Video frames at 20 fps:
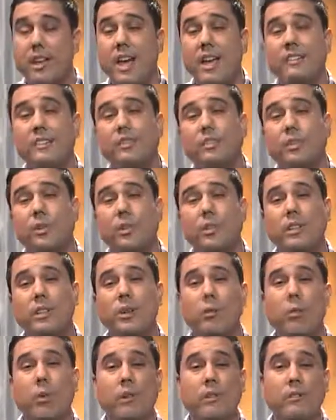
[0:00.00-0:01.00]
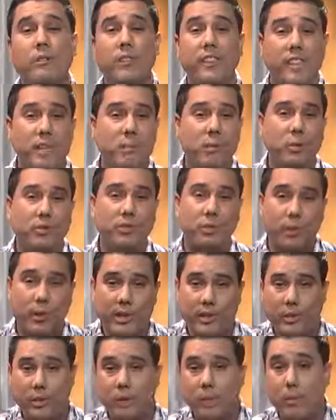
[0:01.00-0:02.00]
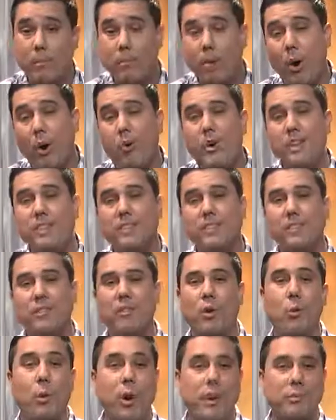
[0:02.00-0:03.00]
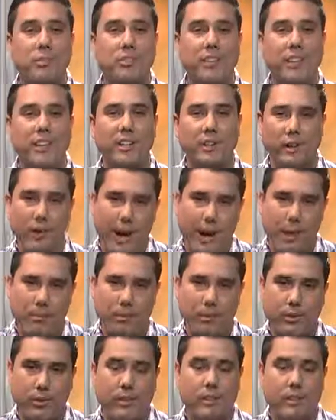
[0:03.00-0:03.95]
as it's currently one of the most critical components of a website or app.